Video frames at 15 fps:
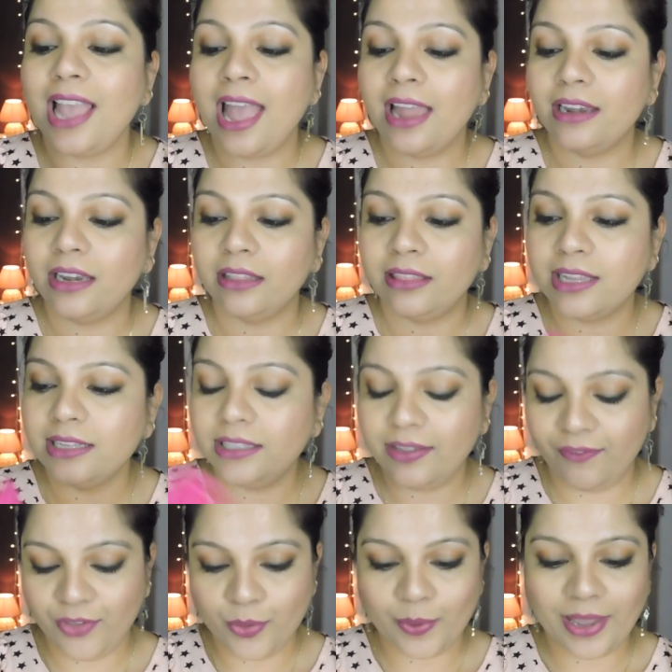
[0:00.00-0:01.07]
and this,
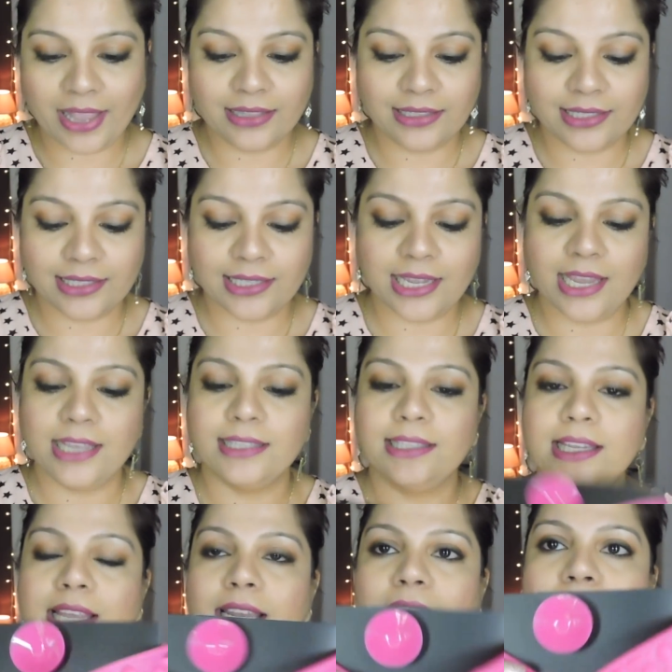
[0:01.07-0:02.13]
if you can see
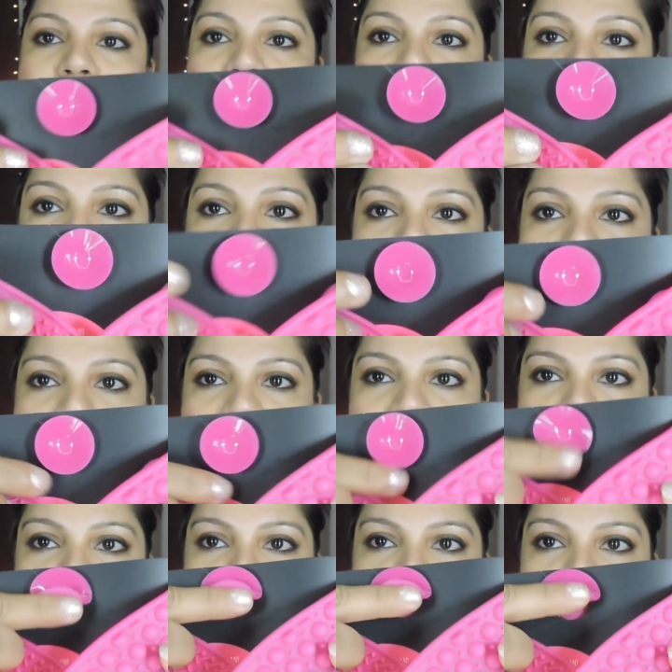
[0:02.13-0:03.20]
it has these
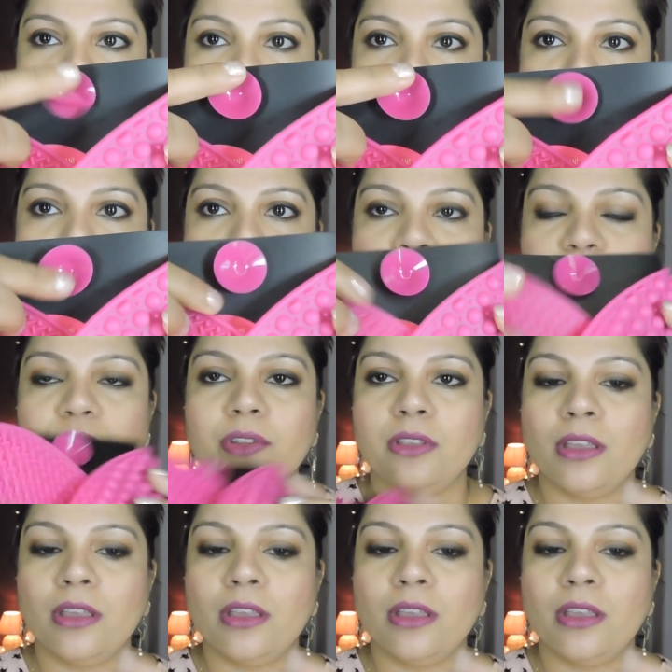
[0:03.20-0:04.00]
suction pumps